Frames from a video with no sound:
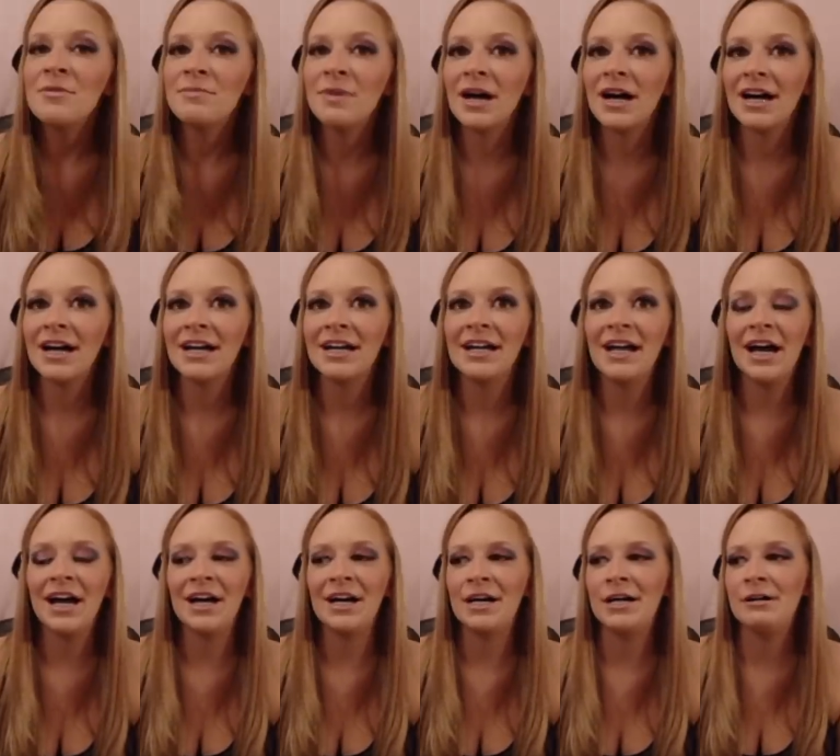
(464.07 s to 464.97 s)
But
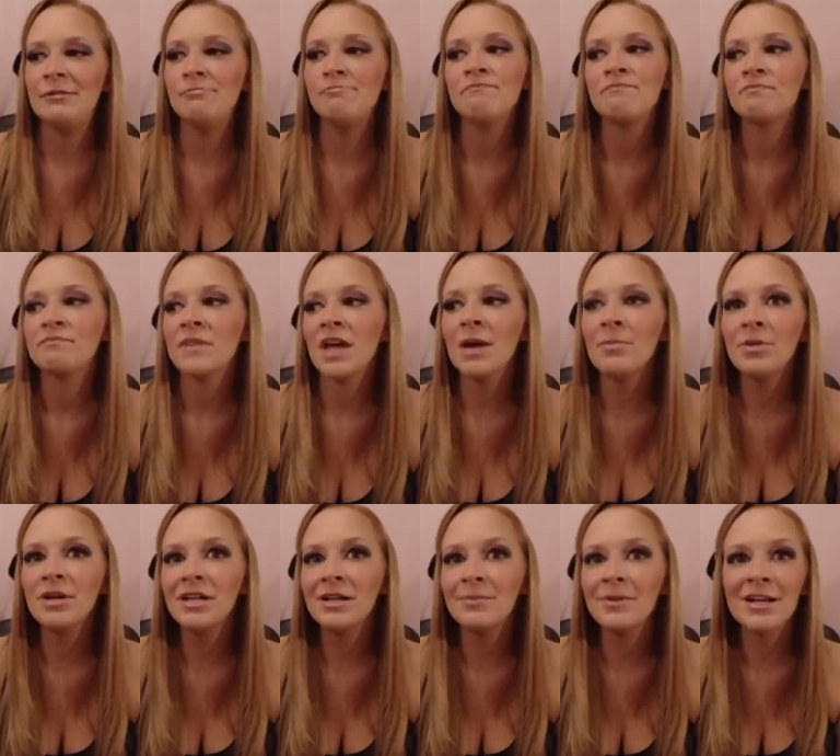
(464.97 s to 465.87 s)
um, I'm
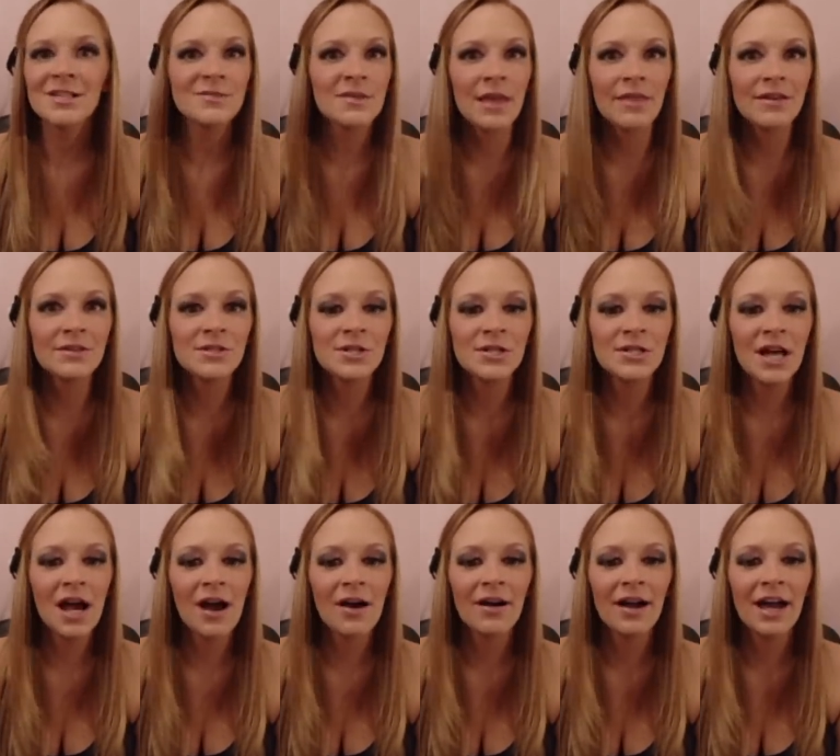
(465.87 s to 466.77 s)
pretty impressed with how they turned
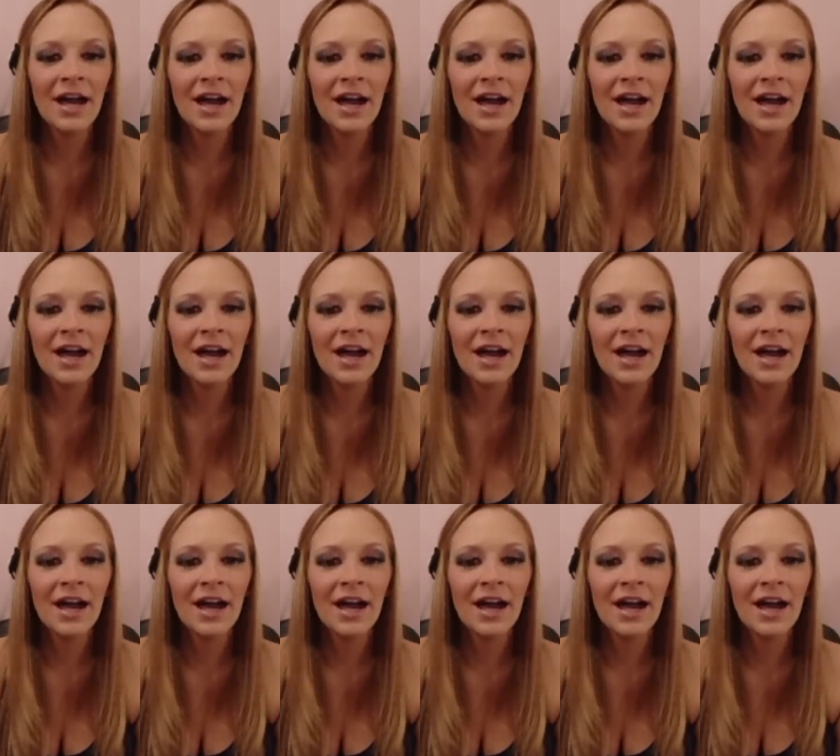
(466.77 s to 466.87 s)
out.